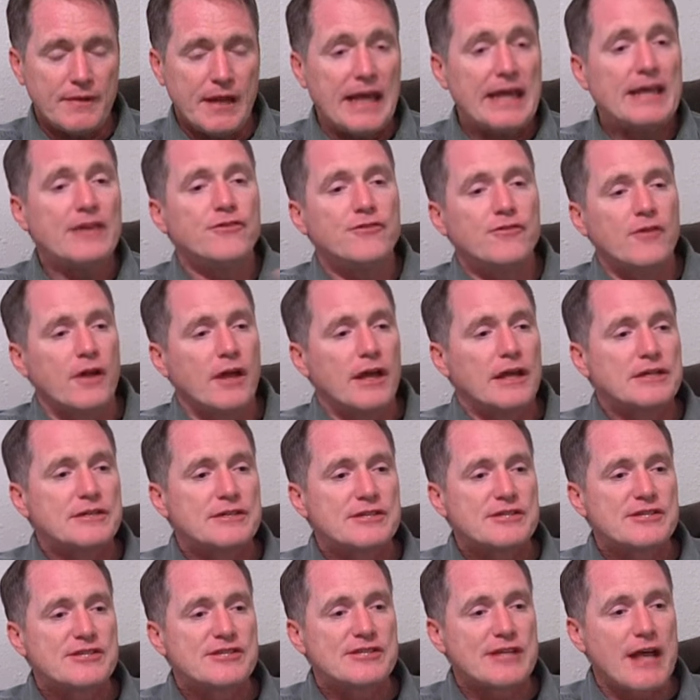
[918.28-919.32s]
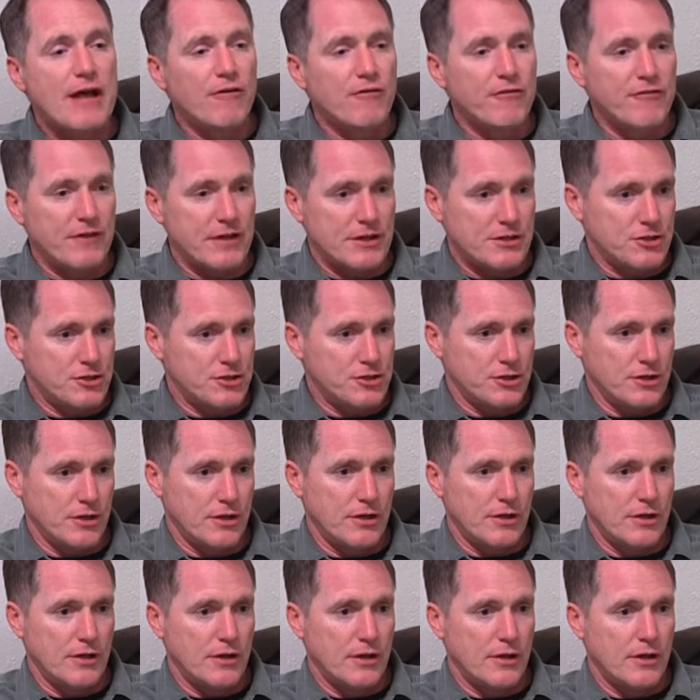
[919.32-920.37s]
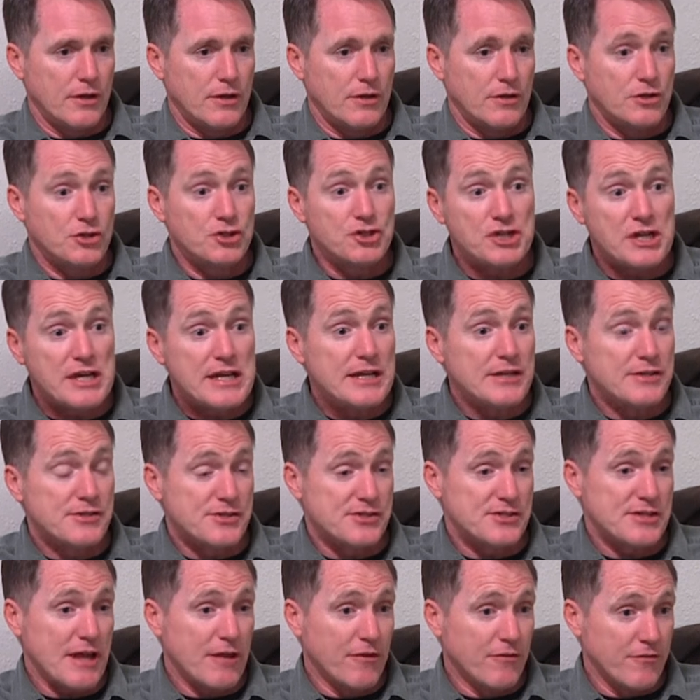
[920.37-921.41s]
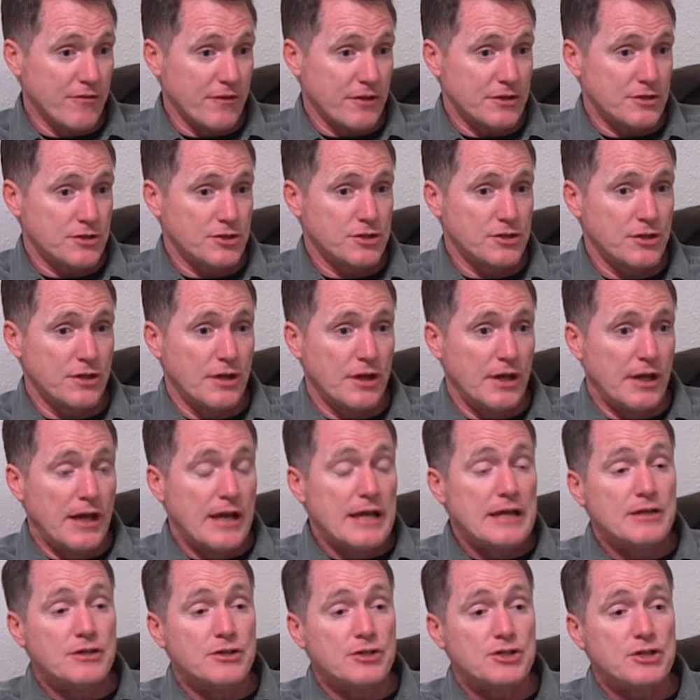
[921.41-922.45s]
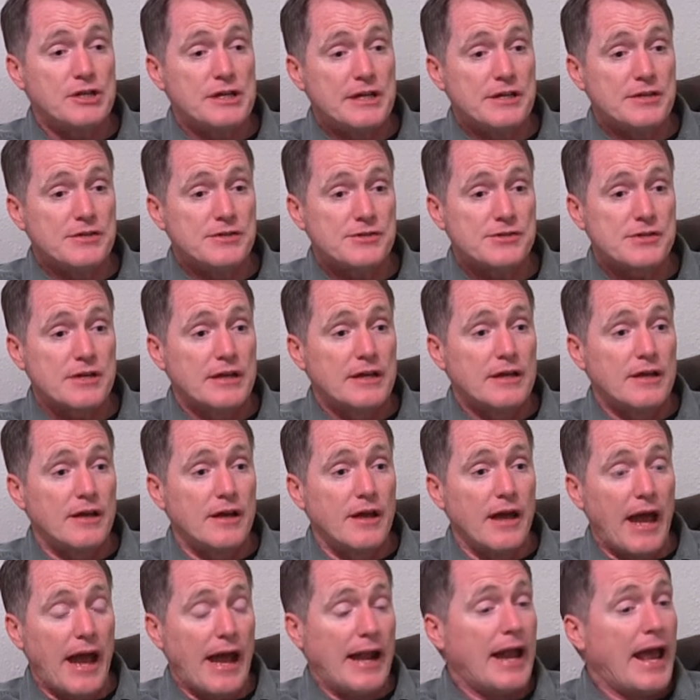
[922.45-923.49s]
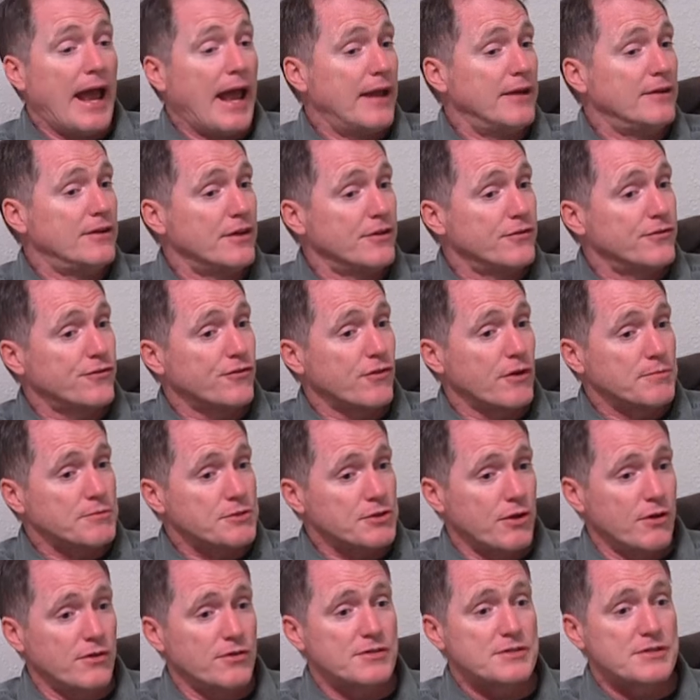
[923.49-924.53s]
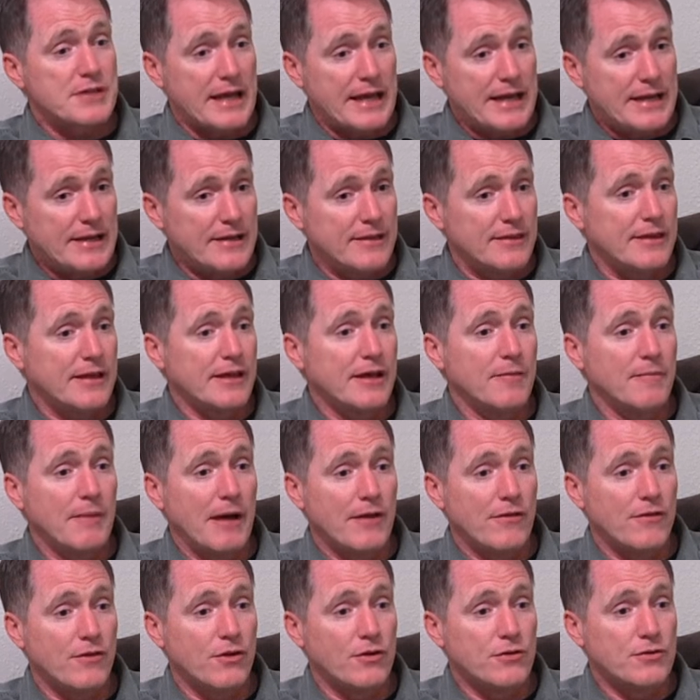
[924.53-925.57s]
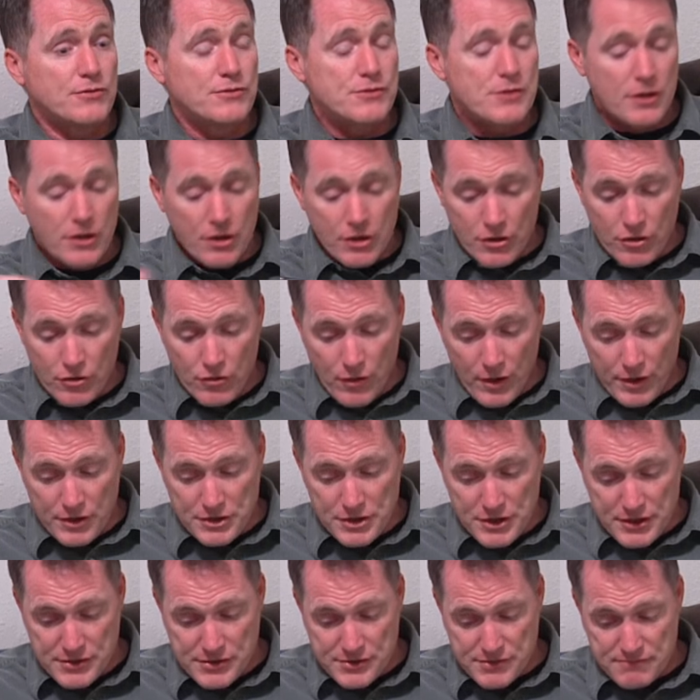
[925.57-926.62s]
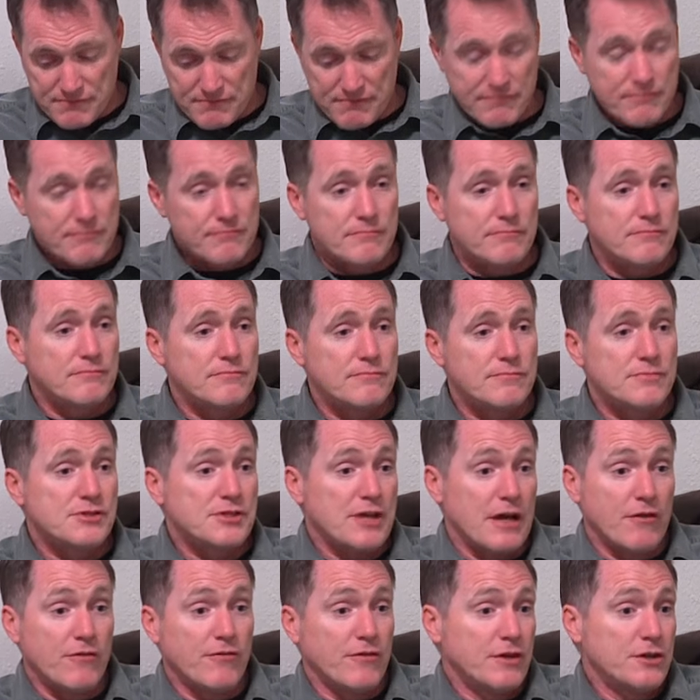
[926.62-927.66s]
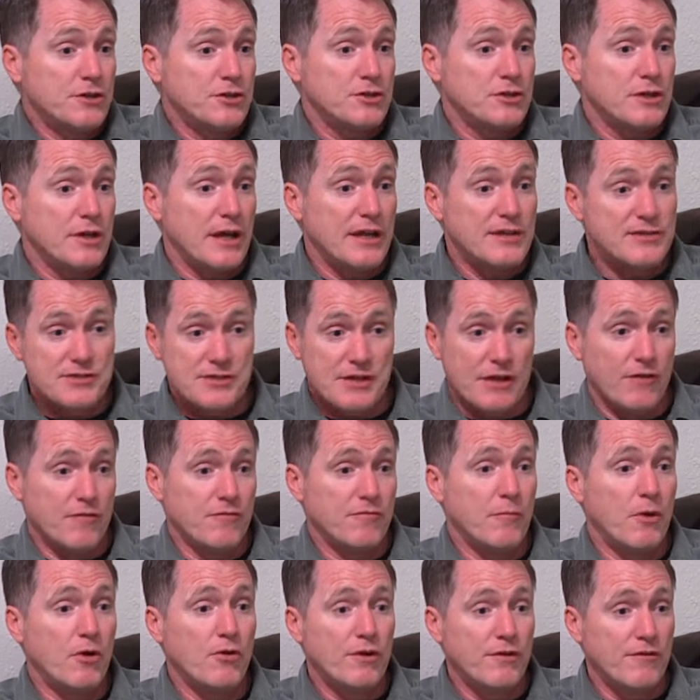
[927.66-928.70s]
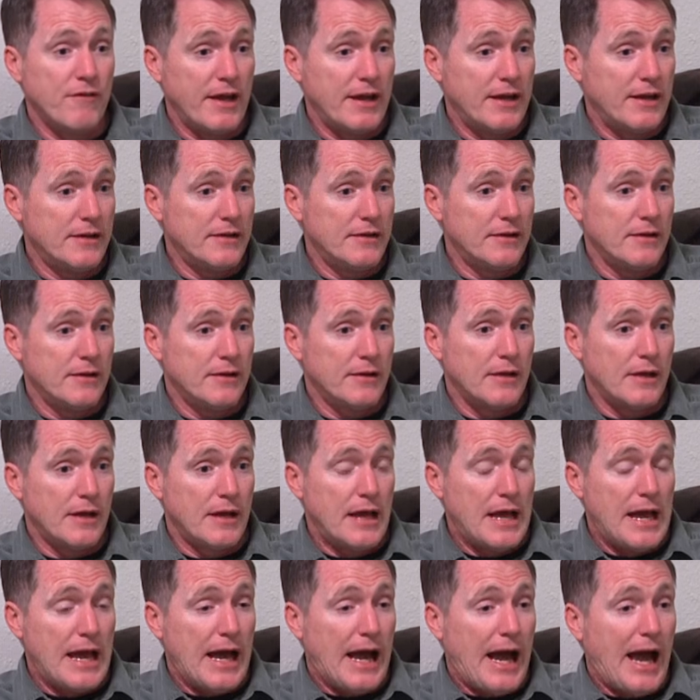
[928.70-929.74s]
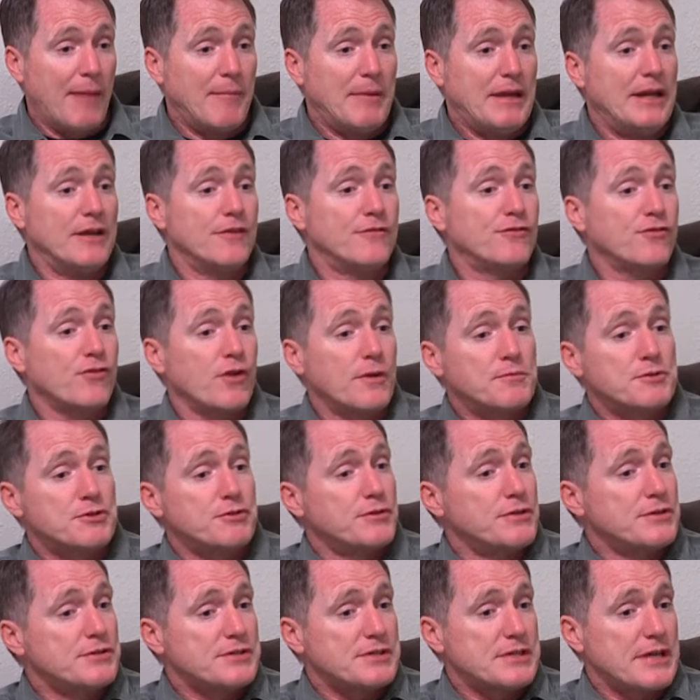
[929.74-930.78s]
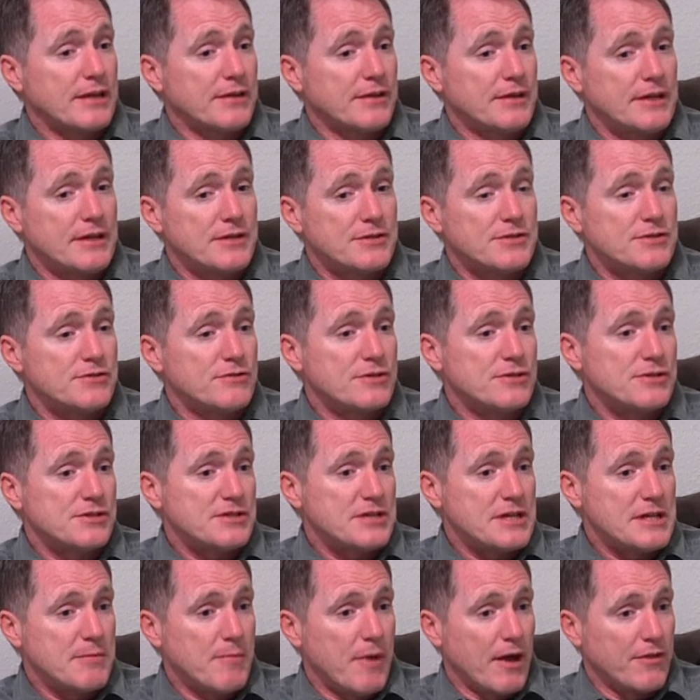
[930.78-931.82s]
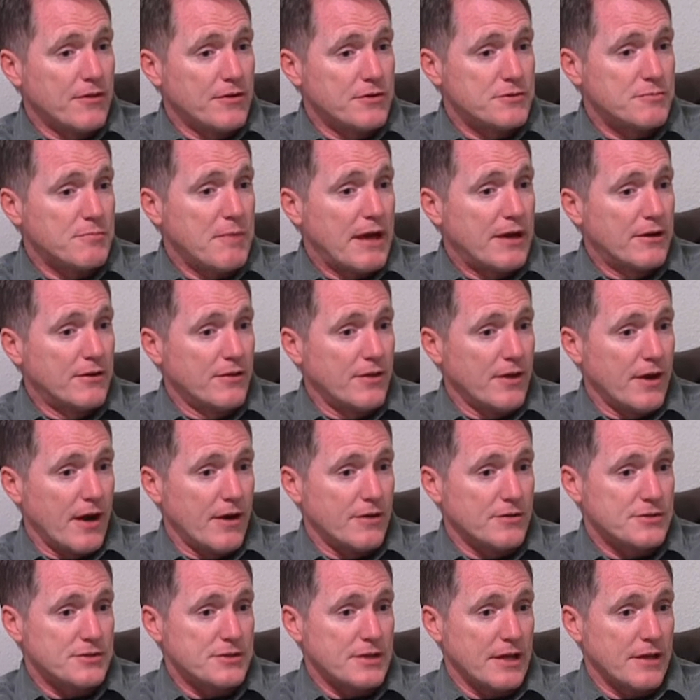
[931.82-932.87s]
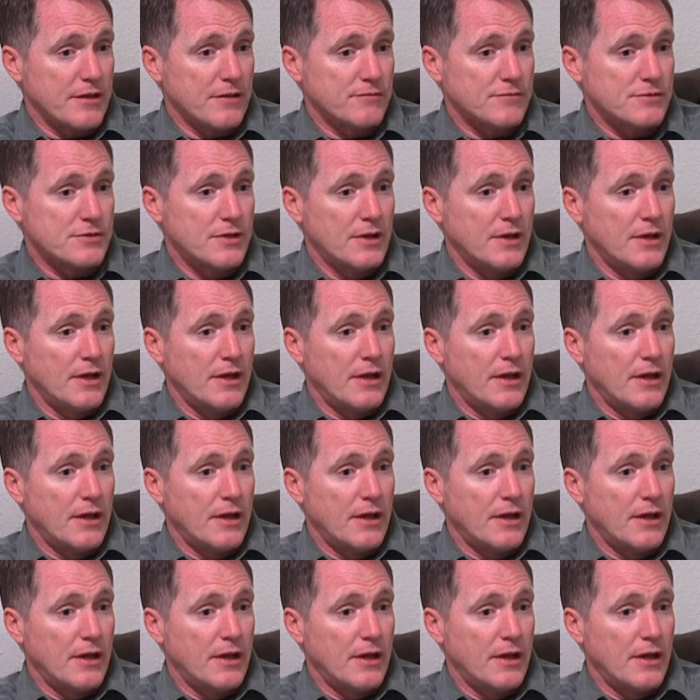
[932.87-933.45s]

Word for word: He's selfish. She is selfish. She is. And, and does Scripture say anything about those who are just selfish and self motivated? I mean, if Scripture is telling us to esteem others better than ourselves,